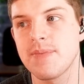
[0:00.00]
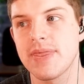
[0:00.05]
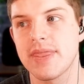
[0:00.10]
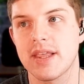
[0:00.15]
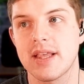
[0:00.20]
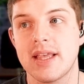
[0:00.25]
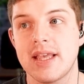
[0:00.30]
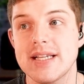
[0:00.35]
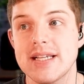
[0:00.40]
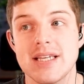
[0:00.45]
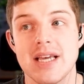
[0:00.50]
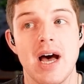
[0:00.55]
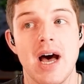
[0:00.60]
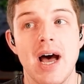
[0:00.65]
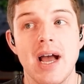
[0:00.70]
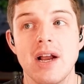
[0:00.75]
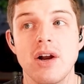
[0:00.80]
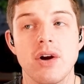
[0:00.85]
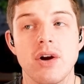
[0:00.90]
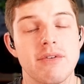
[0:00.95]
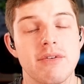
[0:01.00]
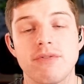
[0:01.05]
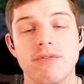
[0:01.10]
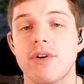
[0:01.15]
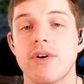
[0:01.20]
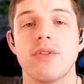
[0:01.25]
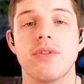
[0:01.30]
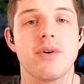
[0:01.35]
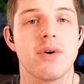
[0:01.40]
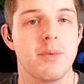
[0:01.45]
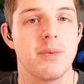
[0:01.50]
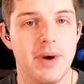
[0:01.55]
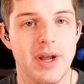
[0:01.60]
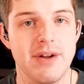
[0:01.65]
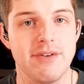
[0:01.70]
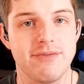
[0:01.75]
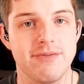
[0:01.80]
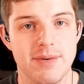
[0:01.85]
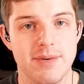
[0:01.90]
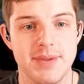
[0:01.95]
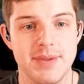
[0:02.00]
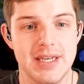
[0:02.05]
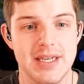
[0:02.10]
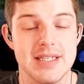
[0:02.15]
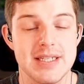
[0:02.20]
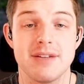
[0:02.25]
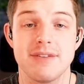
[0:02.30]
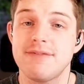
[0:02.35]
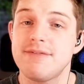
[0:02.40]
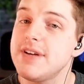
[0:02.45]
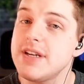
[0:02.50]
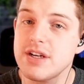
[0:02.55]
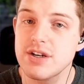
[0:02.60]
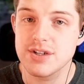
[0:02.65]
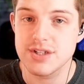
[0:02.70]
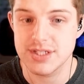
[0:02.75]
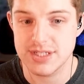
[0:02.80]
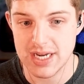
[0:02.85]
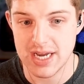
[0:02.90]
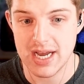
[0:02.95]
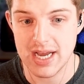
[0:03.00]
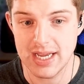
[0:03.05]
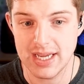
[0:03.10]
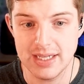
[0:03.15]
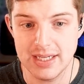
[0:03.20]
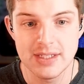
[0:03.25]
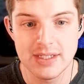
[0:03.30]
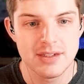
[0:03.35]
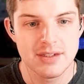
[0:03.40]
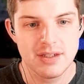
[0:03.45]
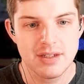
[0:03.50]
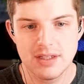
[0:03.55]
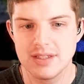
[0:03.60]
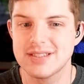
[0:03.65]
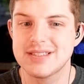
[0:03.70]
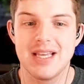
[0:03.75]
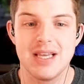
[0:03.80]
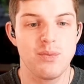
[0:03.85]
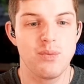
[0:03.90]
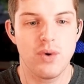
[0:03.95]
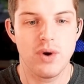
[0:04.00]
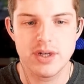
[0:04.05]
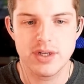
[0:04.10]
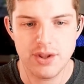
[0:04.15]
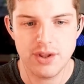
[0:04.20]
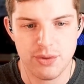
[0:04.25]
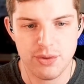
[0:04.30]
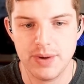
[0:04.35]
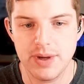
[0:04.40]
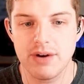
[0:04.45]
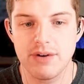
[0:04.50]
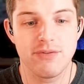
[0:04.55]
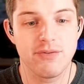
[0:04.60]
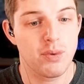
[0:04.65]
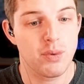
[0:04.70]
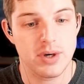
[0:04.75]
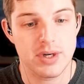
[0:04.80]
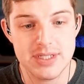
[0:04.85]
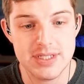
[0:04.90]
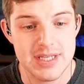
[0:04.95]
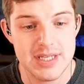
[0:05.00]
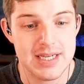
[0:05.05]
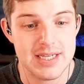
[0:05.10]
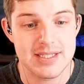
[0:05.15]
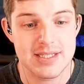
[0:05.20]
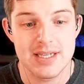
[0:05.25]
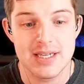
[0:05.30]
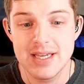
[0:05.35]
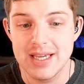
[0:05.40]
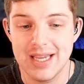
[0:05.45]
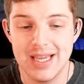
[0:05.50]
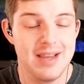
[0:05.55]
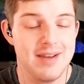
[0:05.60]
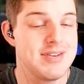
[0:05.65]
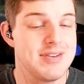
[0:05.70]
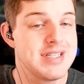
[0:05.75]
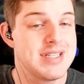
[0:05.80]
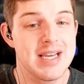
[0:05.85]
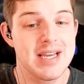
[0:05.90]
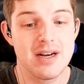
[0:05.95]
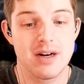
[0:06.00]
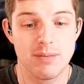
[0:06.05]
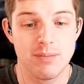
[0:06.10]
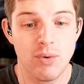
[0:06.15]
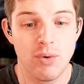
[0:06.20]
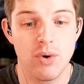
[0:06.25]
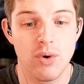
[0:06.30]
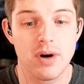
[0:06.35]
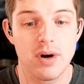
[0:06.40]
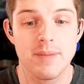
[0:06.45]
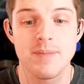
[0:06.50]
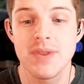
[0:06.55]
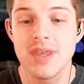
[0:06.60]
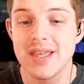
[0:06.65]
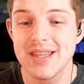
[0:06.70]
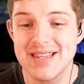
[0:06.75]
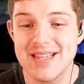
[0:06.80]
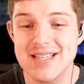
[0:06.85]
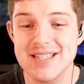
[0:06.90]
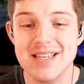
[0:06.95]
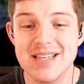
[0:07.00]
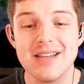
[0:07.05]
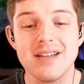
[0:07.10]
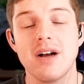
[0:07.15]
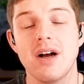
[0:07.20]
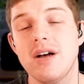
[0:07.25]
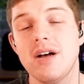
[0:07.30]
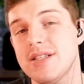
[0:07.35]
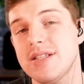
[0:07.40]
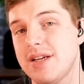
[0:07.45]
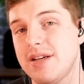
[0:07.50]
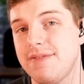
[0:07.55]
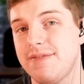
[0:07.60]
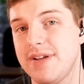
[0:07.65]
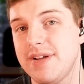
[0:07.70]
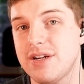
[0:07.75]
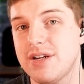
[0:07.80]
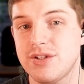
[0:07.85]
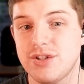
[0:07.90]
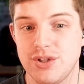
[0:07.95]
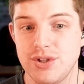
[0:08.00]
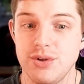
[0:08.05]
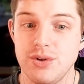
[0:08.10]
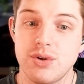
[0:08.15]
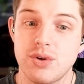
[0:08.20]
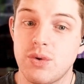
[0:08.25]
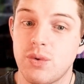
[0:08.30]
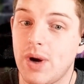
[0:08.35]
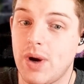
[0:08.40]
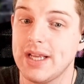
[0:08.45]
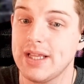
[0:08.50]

gets higher and further away from the defender's die, let's say 1 to 3 or 4 to 6, even 10 or more, this can cause the defender to quite